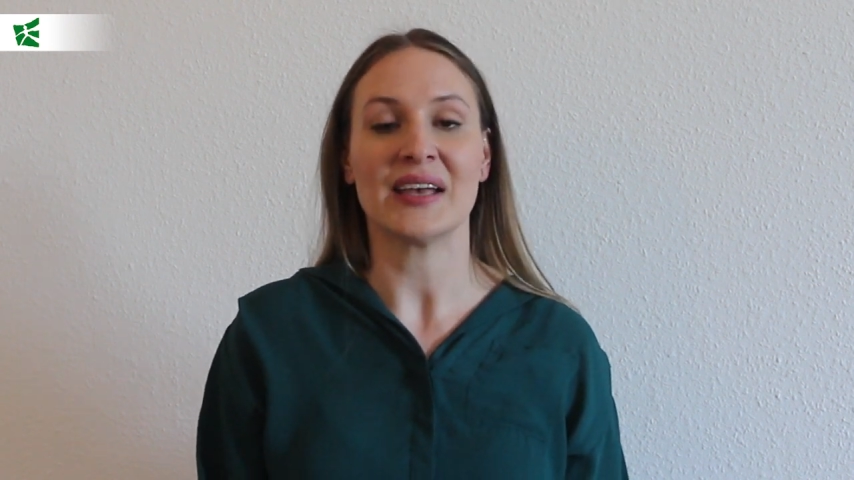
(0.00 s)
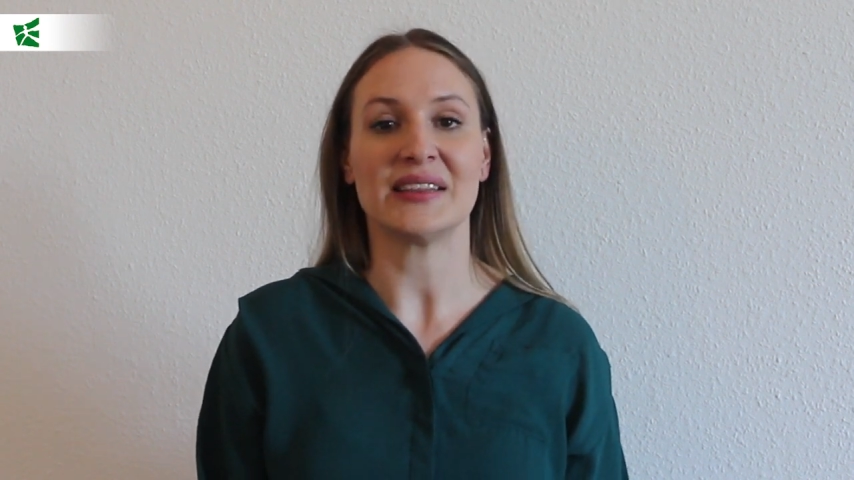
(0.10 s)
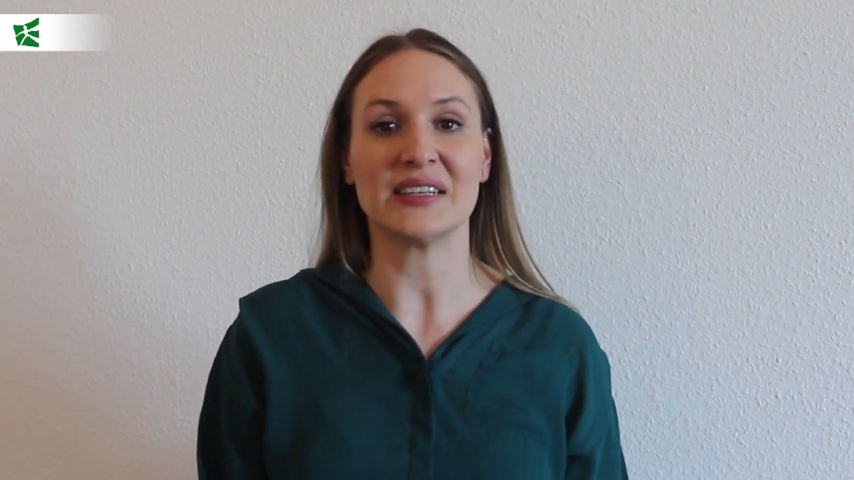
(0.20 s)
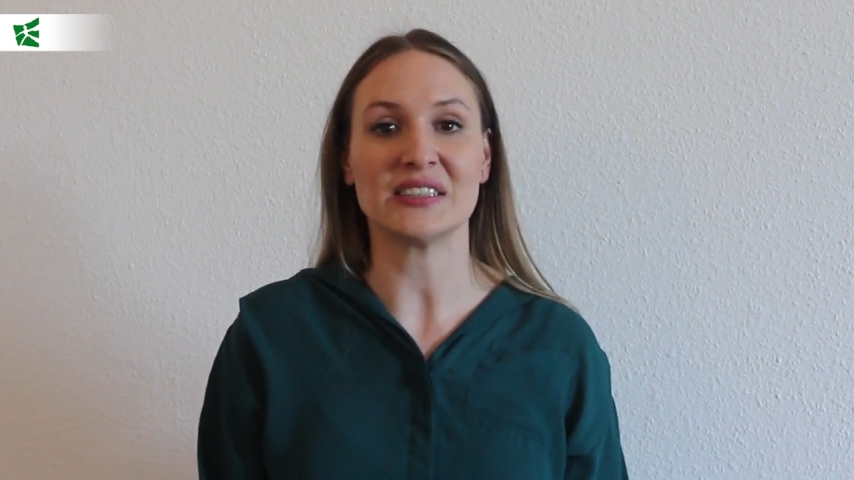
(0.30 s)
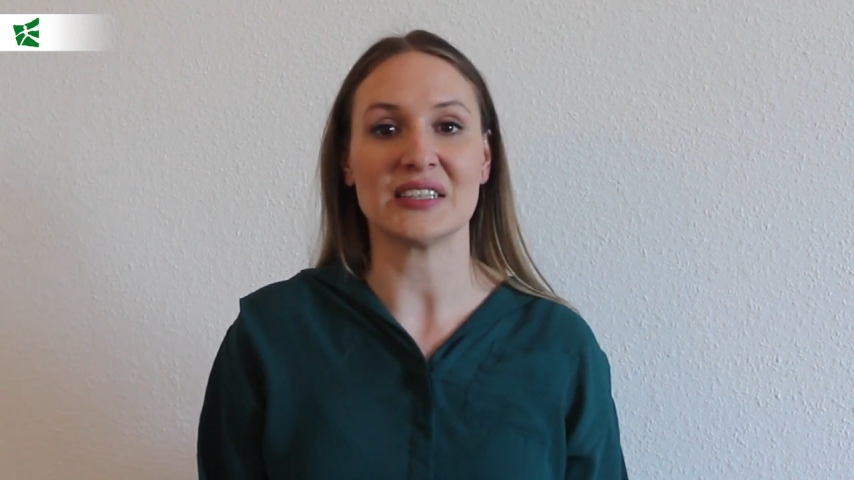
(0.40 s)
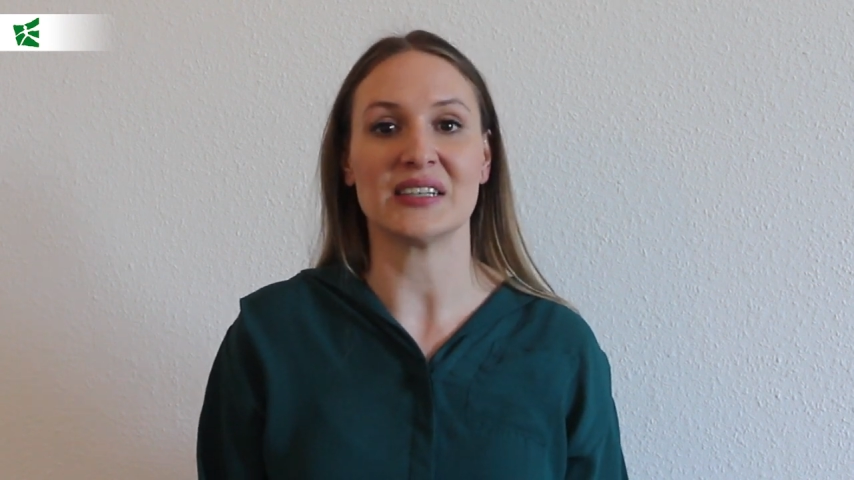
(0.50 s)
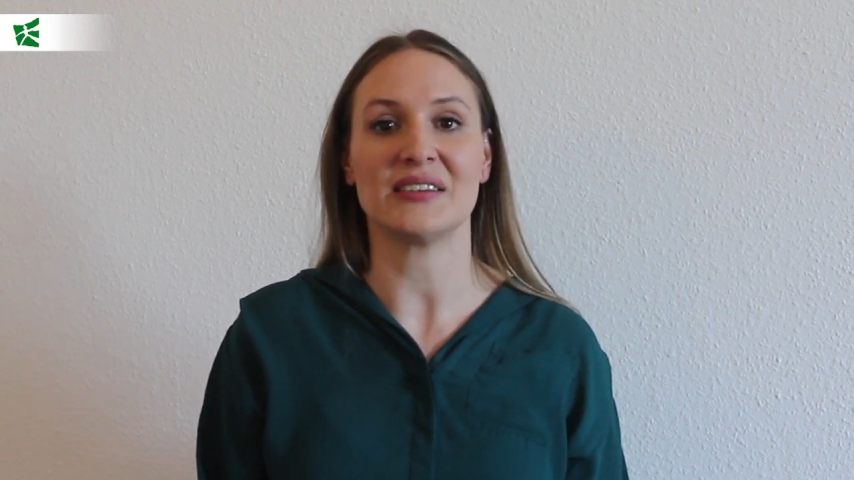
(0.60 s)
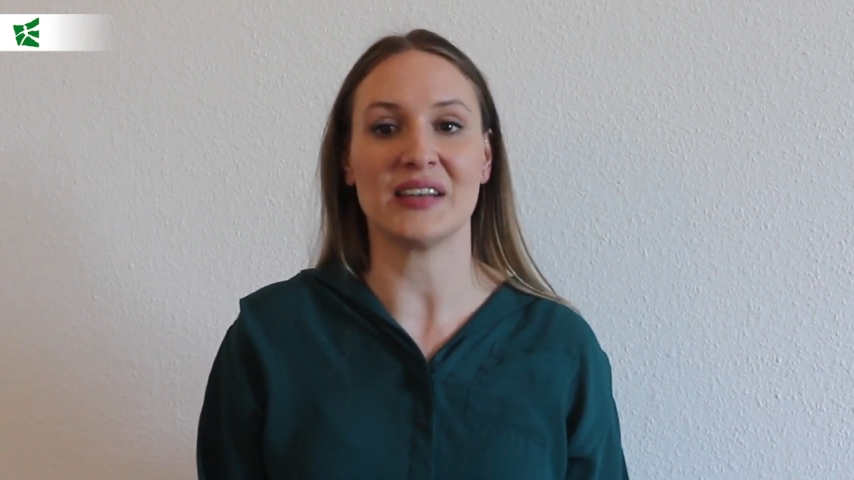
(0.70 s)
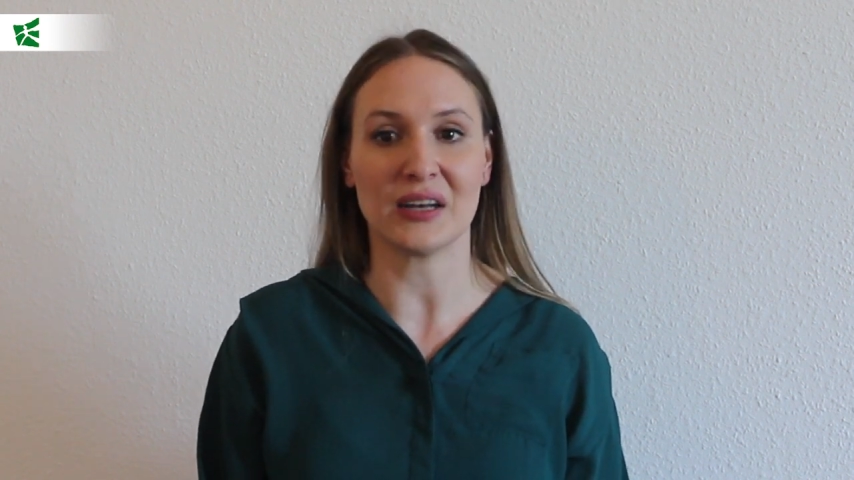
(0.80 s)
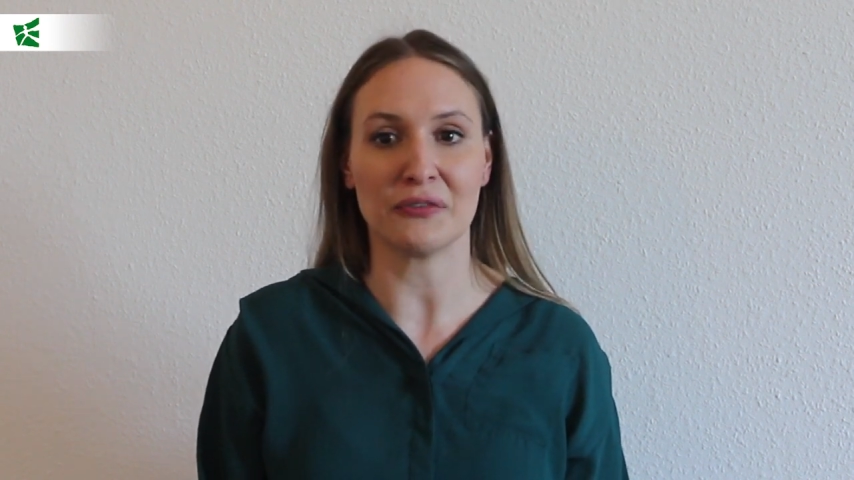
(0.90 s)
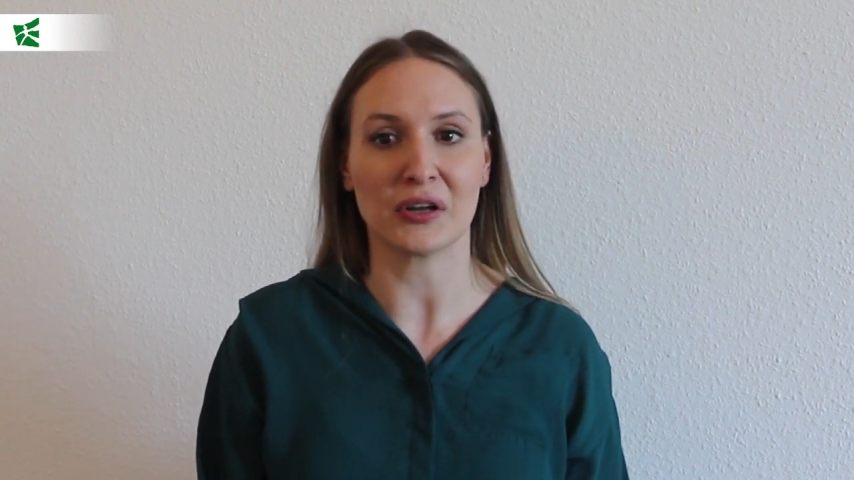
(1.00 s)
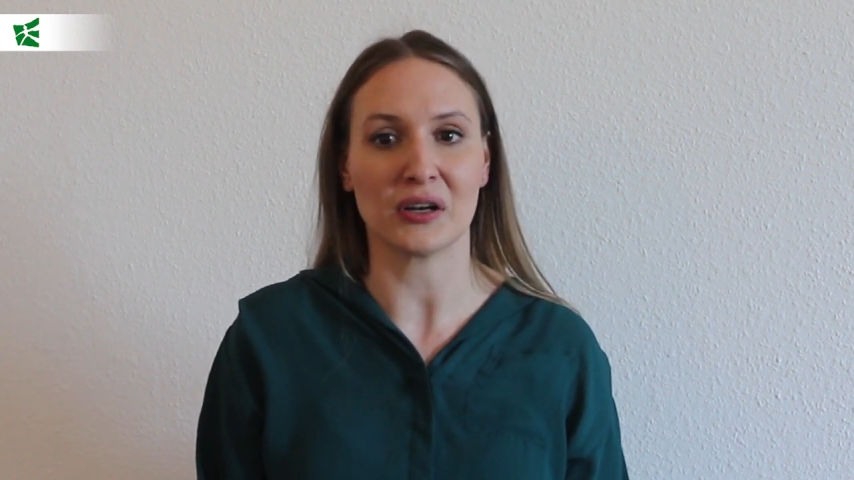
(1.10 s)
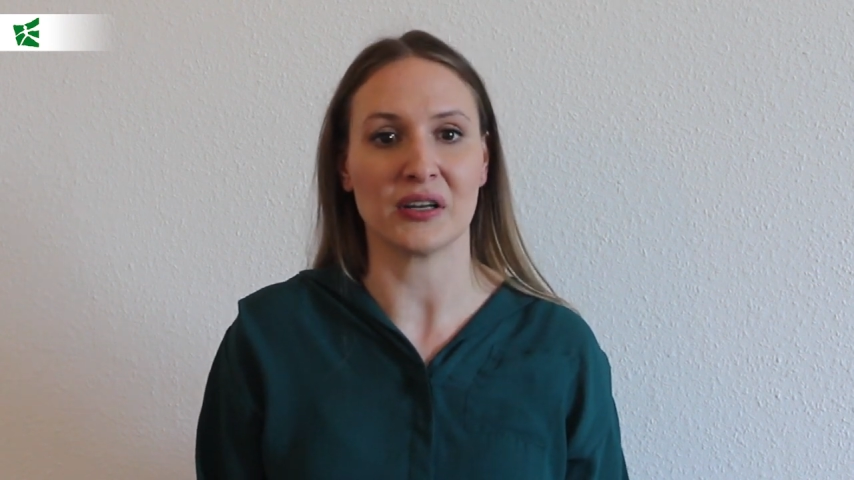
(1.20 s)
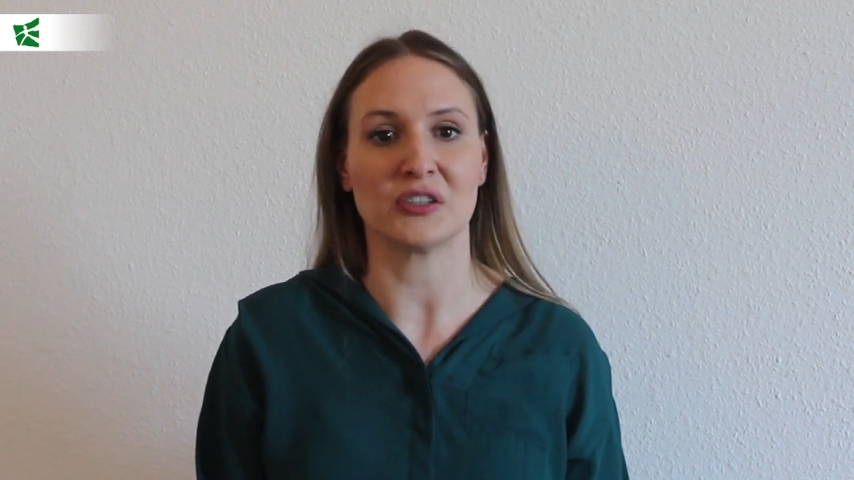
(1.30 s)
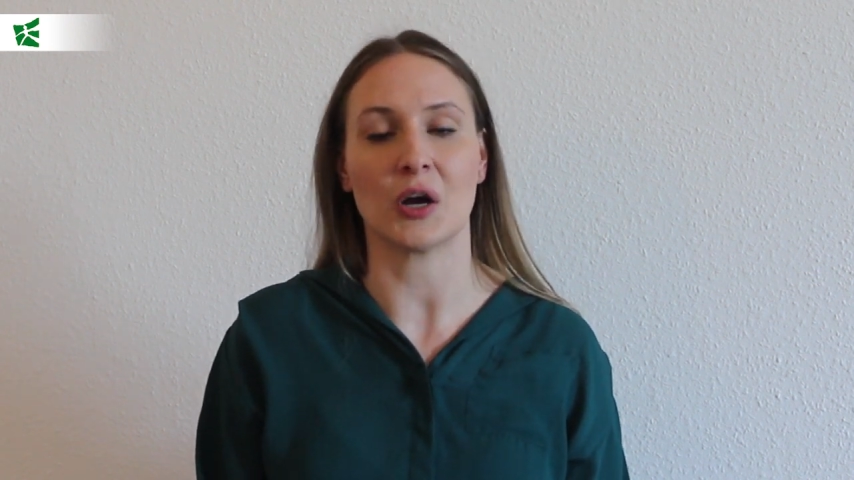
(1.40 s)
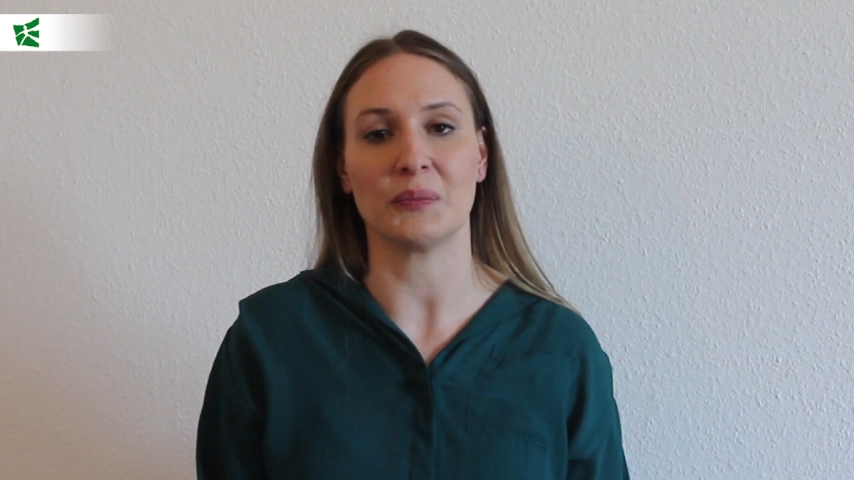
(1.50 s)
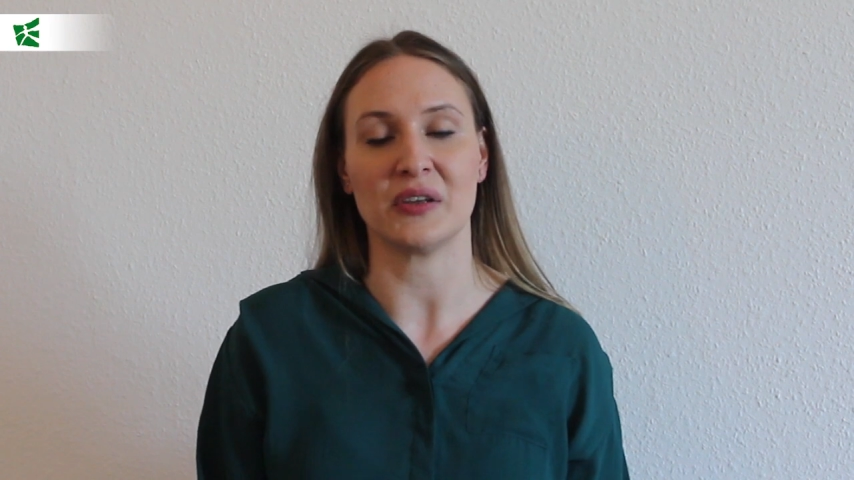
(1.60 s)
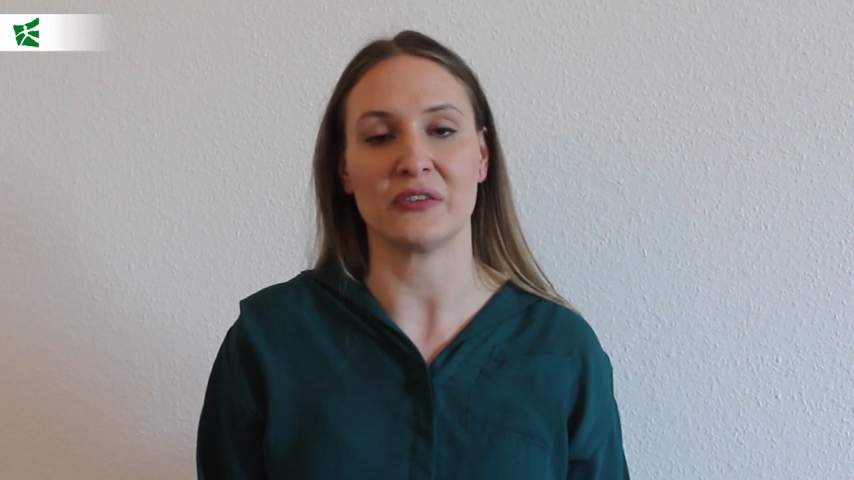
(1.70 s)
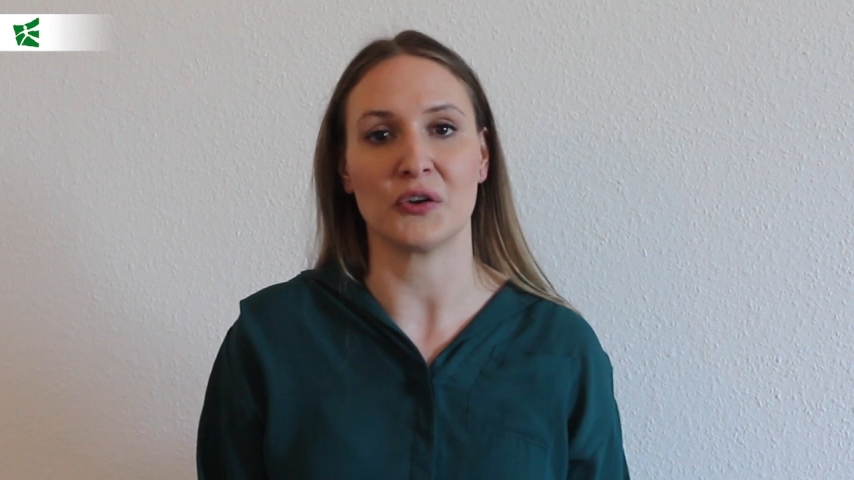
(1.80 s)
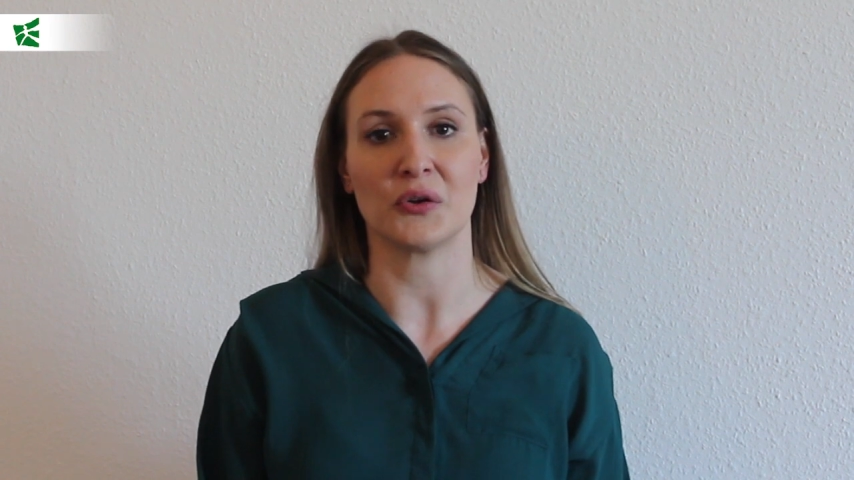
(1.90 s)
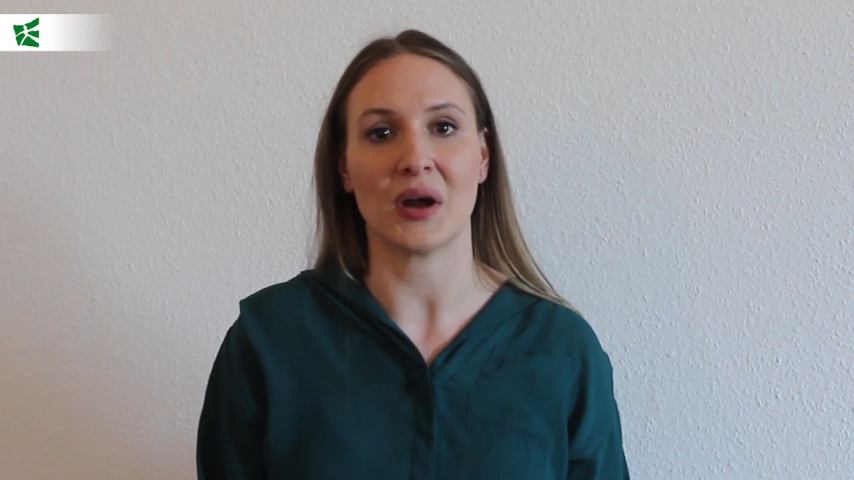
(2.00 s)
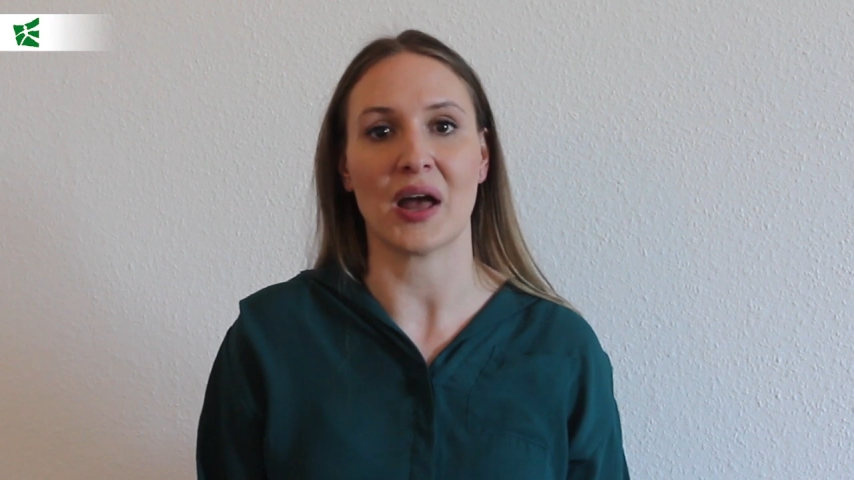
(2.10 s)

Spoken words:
this share significantly dropped this year